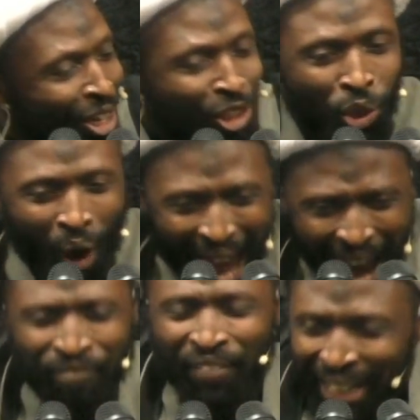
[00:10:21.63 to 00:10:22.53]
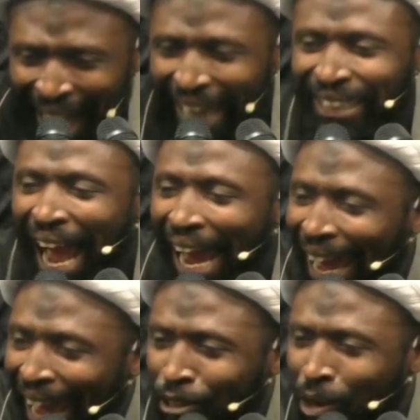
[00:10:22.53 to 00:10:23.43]
So every night, I
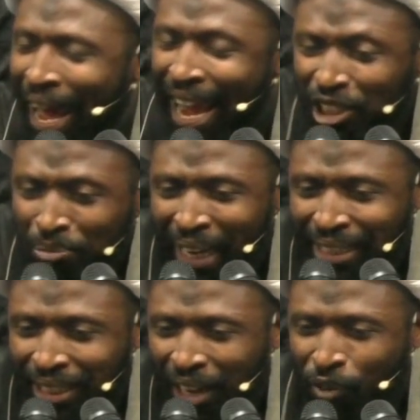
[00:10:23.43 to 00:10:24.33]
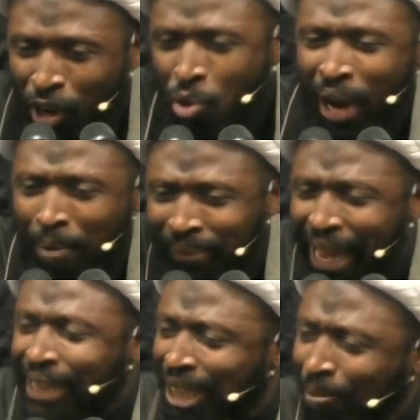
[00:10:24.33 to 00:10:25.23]
urge you and I urge myself, when you come,
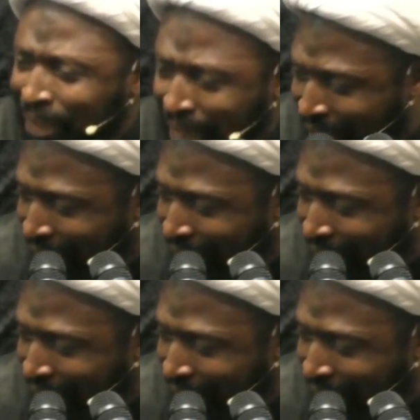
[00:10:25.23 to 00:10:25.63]
take something.